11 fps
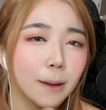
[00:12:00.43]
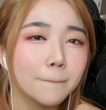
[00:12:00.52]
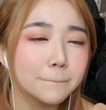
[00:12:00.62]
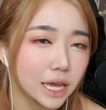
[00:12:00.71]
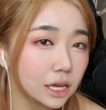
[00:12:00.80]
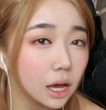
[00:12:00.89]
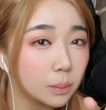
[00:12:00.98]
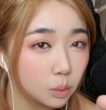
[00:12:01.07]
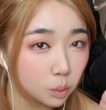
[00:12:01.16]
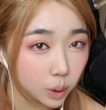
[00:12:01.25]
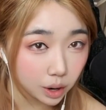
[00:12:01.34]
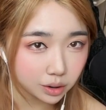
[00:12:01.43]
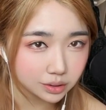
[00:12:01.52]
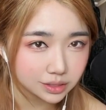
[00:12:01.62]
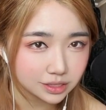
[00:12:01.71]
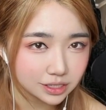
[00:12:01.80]
Makeup
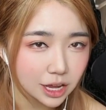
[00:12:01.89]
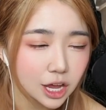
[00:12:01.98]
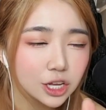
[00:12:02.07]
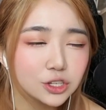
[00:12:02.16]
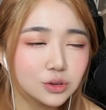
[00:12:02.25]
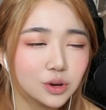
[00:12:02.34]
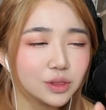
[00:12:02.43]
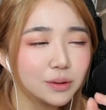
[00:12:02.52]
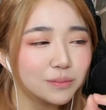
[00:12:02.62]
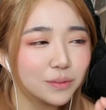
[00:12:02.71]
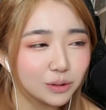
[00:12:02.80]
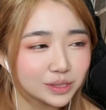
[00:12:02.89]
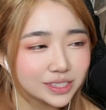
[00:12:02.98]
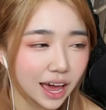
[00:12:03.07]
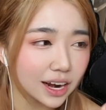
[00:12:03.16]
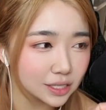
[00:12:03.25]
wearers. Do you know the most
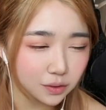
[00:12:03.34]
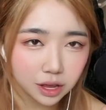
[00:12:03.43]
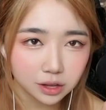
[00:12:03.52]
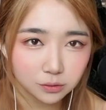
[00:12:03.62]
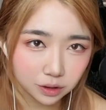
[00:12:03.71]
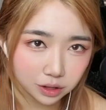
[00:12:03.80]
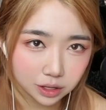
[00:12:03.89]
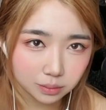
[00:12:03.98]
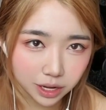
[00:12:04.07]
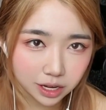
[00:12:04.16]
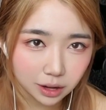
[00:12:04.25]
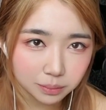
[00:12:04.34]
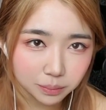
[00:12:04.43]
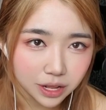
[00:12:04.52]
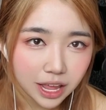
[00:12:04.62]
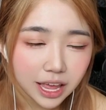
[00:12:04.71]
satisfying feeling in makeup
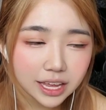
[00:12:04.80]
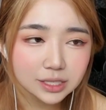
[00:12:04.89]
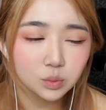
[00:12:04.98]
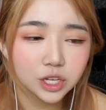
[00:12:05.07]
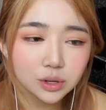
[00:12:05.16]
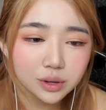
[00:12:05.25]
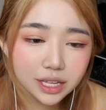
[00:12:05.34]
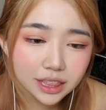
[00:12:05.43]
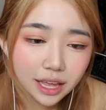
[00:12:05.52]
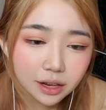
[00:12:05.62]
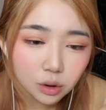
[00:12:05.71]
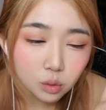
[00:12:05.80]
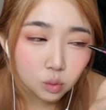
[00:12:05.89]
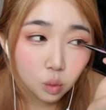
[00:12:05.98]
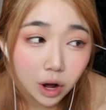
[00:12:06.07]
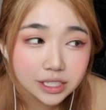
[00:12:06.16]
is when you get that
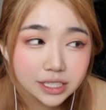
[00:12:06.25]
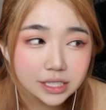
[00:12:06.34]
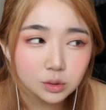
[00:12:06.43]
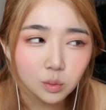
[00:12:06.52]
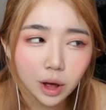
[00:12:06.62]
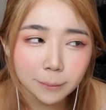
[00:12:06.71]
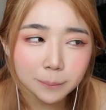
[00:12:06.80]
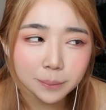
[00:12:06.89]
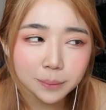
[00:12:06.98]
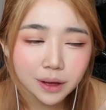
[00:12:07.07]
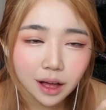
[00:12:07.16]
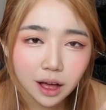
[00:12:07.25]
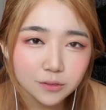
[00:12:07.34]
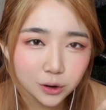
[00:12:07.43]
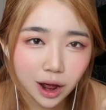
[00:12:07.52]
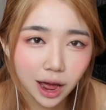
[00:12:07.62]
one swipe of
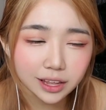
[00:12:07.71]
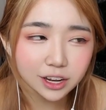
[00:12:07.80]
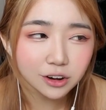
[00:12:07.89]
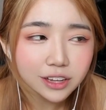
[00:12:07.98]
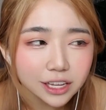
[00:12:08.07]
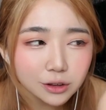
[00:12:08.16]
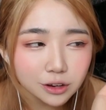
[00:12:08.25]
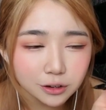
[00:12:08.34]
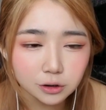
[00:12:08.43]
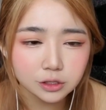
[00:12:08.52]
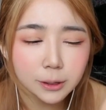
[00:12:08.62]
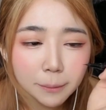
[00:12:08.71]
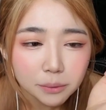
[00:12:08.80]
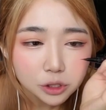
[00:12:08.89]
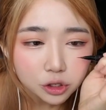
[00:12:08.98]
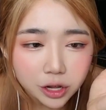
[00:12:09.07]
your eyeliner? Like, you know, some people do the